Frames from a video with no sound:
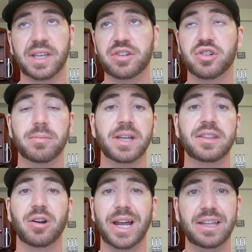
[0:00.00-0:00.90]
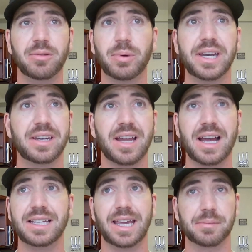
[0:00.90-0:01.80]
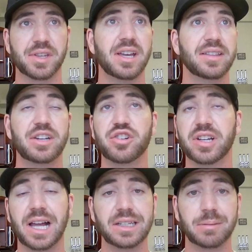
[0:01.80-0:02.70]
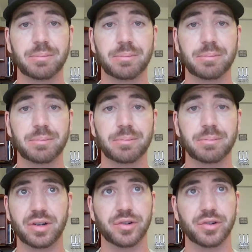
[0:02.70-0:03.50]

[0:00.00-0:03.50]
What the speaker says: That should have been their 8th win in 9 games. That should have gotten them back to .500.